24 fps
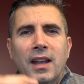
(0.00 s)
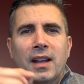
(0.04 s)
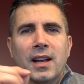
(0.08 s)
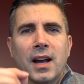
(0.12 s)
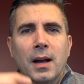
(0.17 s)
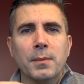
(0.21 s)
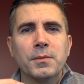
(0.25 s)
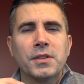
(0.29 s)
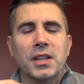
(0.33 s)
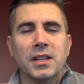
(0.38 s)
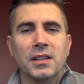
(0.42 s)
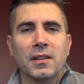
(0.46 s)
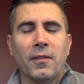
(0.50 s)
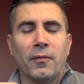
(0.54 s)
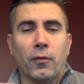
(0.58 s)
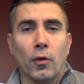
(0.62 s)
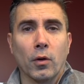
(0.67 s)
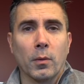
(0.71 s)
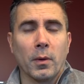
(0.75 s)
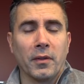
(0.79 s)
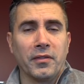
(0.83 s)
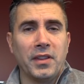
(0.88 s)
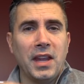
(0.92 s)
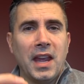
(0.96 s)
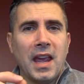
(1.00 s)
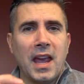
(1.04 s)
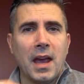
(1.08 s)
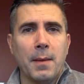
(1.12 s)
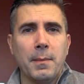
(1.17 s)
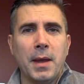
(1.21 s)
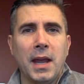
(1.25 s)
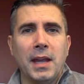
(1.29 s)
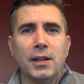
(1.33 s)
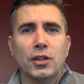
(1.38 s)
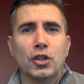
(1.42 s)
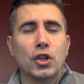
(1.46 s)
comes in the form of the
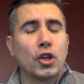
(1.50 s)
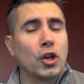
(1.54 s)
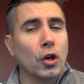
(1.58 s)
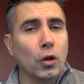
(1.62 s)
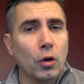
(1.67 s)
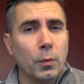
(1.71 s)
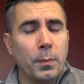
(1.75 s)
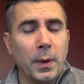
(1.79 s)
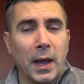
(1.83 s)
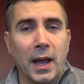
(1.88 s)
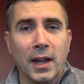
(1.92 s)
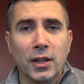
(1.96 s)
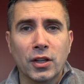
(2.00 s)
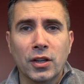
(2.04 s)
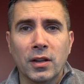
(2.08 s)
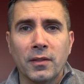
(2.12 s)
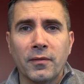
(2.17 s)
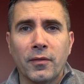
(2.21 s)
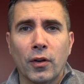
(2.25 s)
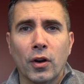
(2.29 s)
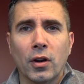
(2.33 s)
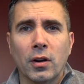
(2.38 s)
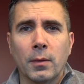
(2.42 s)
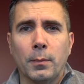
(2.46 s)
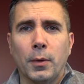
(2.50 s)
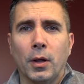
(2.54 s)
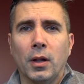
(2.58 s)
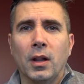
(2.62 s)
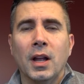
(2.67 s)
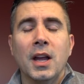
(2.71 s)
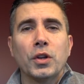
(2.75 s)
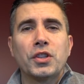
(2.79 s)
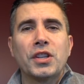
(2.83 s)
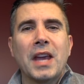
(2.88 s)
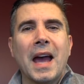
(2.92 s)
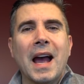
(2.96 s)
M8 coupe and convertible,
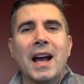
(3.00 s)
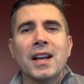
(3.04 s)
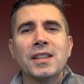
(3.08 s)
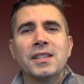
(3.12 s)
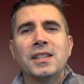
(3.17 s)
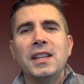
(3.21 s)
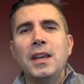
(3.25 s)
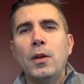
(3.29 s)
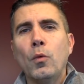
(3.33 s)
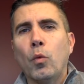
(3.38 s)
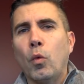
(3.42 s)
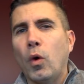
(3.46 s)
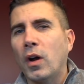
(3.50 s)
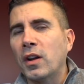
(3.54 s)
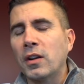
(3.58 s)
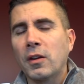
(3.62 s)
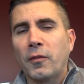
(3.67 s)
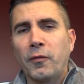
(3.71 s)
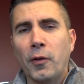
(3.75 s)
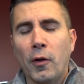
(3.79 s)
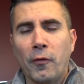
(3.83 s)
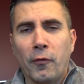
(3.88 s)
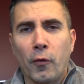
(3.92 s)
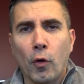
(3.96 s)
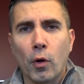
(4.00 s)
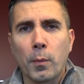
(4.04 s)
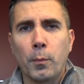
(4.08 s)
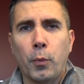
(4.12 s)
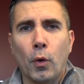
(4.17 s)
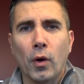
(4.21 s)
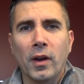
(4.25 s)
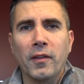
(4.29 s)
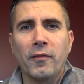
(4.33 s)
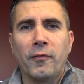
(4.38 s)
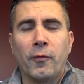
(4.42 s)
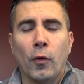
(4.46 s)
which has the wonderful
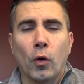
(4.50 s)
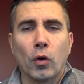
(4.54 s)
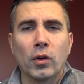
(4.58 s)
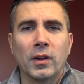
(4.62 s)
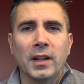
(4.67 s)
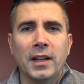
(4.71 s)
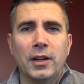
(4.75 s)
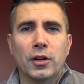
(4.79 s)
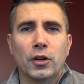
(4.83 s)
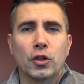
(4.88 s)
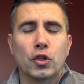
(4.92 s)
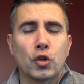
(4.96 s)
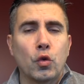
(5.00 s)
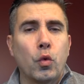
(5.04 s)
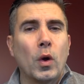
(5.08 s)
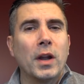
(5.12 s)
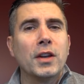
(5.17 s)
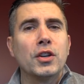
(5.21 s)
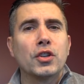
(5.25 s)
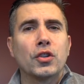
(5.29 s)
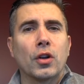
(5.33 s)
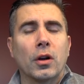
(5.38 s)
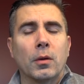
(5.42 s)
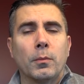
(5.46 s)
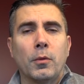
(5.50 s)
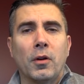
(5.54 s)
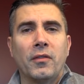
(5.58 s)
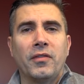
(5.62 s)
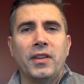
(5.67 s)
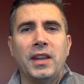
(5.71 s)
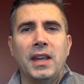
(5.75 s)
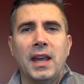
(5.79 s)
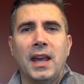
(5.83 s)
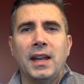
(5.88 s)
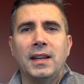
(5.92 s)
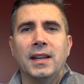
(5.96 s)
4.4 liter twin turbo
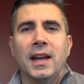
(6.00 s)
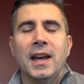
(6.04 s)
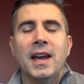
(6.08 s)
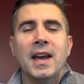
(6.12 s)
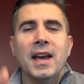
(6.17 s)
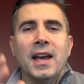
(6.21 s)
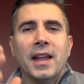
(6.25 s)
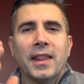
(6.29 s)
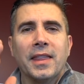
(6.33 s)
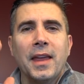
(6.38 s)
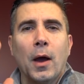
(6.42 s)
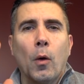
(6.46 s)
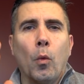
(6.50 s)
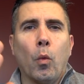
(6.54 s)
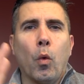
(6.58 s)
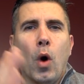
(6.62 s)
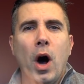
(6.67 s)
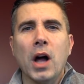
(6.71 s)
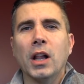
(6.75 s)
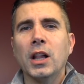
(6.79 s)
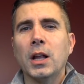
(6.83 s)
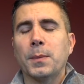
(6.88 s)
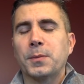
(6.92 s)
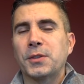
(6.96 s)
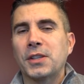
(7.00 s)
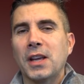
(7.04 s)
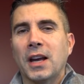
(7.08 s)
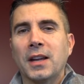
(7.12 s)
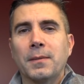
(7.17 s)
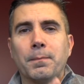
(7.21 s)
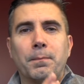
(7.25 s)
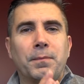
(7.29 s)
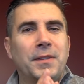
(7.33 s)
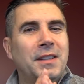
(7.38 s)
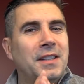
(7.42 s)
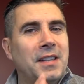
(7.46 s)
V8 that wallops
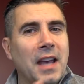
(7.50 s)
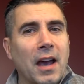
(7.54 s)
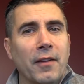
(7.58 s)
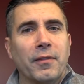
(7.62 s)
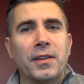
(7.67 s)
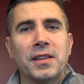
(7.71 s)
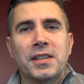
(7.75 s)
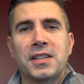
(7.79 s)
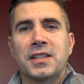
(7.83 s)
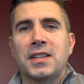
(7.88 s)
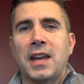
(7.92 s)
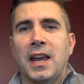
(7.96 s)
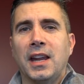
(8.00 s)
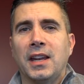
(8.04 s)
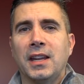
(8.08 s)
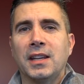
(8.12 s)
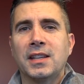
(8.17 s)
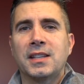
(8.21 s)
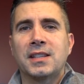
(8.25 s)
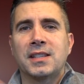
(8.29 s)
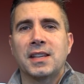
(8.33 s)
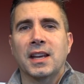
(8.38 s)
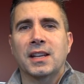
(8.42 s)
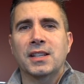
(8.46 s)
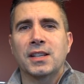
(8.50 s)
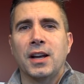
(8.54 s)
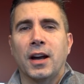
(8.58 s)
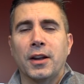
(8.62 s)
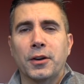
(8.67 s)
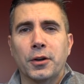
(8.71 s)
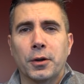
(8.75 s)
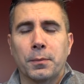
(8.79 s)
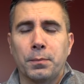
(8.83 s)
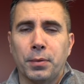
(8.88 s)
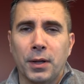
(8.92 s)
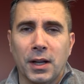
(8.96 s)
a devastating
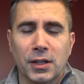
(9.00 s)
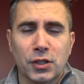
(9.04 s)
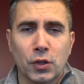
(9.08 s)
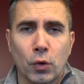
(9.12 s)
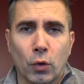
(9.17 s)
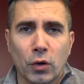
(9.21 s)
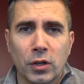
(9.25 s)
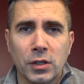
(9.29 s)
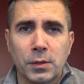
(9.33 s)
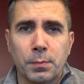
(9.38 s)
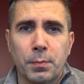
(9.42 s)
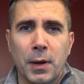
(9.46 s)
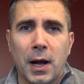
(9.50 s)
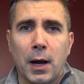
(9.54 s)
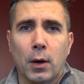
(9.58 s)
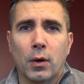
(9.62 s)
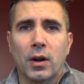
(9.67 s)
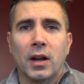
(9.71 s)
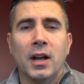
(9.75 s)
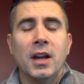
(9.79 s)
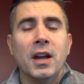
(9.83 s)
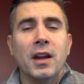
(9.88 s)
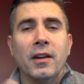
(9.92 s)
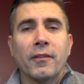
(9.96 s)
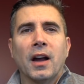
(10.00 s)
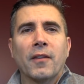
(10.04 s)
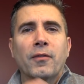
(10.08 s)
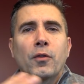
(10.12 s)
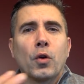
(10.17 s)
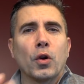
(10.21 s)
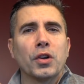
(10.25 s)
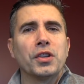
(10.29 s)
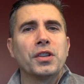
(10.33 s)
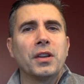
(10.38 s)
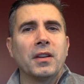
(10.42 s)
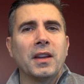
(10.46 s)
600 plus horsepower. Of
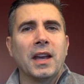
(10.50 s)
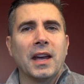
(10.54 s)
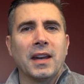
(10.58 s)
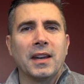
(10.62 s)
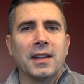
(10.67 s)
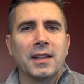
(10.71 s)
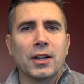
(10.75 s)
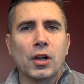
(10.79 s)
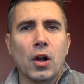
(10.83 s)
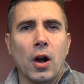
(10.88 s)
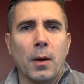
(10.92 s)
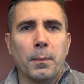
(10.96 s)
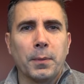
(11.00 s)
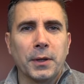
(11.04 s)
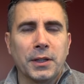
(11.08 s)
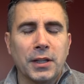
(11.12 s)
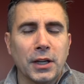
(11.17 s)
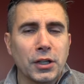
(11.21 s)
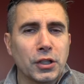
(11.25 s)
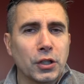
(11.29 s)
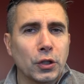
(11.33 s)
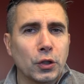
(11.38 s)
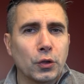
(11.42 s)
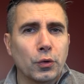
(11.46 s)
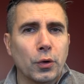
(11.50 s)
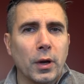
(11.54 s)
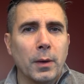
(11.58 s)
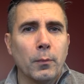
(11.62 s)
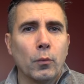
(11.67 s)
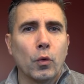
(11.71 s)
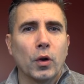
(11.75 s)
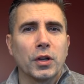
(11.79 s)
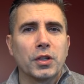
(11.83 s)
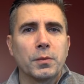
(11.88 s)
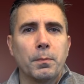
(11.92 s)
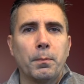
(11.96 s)
course, you can get in the competition
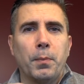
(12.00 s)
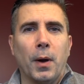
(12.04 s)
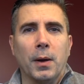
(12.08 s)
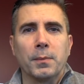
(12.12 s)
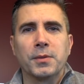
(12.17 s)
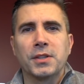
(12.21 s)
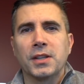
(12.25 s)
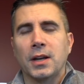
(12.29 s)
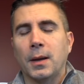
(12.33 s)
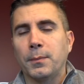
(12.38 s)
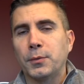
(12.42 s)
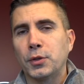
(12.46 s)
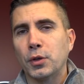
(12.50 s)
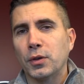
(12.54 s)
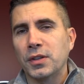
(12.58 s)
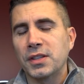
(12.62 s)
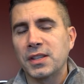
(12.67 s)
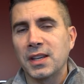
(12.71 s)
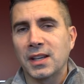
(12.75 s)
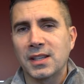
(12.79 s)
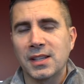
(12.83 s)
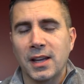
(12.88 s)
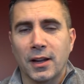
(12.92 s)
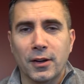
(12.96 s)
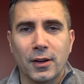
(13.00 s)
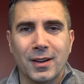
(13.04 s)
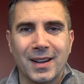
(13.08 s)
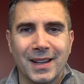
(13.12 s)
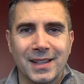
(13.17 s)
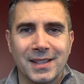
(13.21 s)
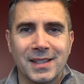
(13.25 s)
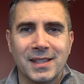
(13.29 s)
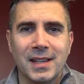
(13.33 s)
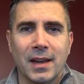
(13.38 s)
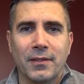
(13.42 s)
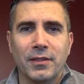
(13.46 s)
trim, which bumps it up to a
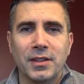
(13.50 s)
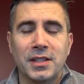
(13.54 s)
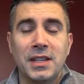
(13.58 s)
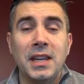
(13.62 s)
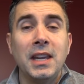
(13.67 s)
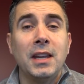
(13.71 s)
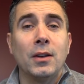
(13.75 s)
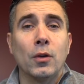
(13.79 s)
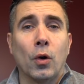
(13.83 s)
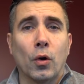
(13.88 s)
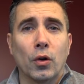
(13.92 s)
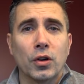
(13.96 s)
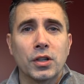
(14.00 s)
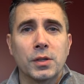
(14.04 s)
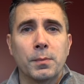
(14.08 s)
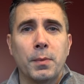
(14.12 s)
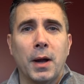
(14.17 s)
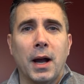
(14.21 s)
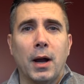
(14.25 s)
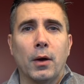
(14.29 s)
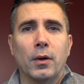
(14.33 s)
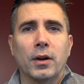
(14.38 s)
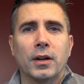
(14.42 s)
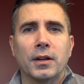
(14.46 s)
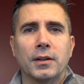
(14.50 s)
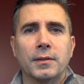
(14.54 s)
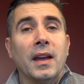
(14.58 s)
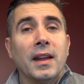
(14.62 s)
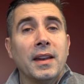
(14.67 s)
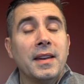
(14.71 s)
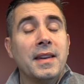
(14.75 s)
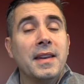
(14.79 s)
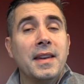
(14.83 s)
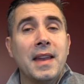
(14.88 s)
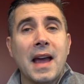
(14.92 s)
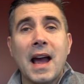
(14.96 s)
617 horsepower.
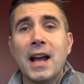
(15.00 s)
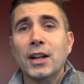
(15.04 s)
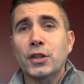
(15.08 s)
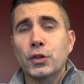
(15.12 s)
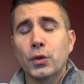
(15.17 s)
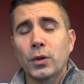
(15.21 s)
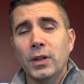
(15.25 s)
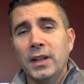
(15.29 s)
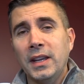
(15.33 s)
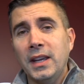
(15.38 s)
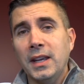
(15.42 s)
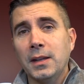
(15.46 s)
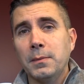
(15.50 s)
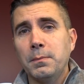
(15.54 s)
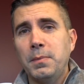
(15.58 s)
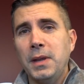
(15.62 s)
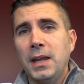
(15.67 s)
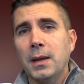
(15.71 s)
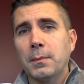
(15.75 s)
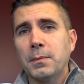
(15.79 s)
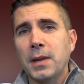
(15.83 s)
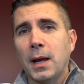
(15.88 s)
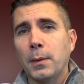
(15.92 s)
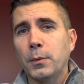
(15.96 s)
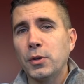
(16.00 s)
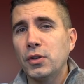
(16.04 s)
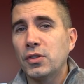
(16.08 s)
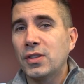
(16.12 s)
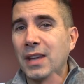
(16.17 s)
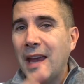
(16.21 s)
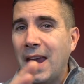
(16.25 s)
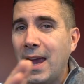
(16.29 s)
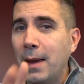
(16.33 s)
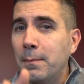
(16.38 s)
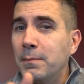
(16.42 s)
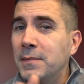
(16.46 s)
Naturally, in
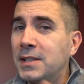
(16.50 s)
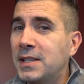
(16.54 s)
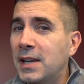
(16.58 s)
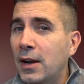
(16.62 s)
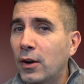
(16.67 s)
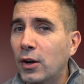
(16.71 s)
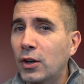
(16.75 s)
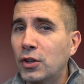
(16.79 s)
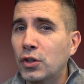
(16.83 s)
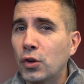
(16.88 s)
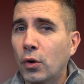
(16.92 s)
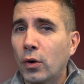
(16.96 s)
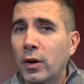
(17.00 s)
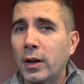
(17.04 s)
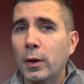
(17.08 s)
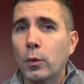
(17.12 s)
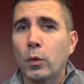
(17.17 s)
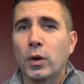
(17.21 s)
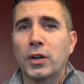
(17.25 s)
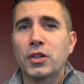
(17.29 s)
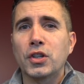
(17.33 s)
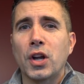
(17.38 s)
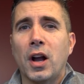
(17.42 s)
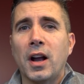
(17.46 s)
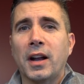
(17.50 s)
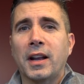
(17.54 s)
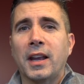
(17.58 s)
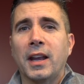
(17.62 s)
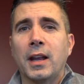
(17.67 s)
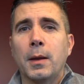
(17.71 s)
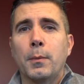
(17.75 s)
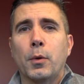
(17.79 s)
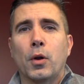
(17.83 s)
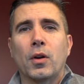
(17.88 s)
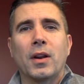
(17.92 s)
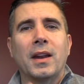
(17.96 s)
BMW's M territory, we're
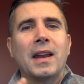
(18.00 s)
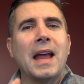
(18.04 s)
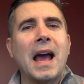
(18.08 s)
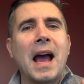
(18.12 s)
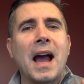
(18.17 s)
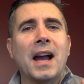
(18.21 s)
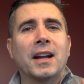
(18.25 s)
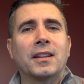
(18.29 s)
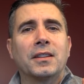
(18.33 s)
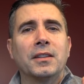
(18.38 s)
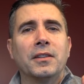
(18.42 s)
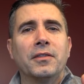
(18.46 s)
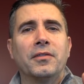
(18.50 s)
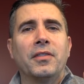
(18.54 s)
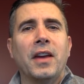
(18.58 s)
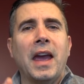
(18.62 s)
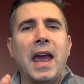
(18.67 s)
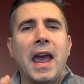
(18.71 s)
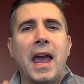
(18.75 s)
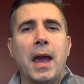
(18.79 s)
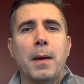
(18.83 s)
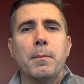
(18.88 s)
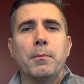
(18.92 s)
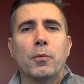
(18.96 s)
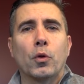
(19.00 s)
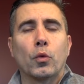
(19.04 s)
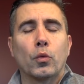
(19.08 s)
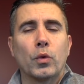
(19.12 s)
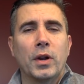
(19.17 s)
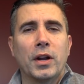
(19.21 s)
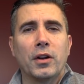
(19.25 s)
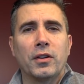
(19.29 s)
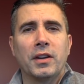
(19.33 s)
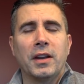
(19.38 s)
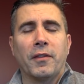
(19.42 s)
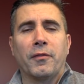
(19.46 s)
talking about an active M
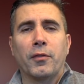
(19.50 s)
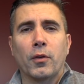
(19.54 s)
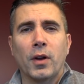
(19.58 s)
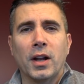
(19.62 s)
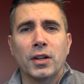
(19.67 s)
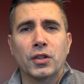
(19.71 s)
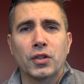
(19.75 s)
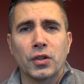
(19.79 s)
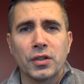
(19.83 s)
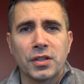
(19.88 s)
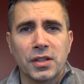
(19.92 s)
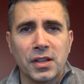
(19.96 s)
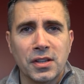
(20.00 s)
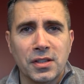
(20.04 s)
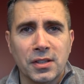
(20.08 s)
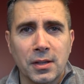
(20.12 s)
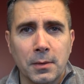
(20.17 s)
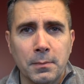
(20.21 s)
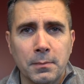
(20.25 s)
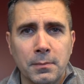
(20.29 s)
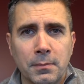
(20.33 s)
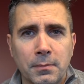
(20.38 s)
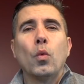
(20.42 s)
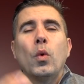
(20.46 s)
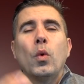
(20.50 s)
rear differential system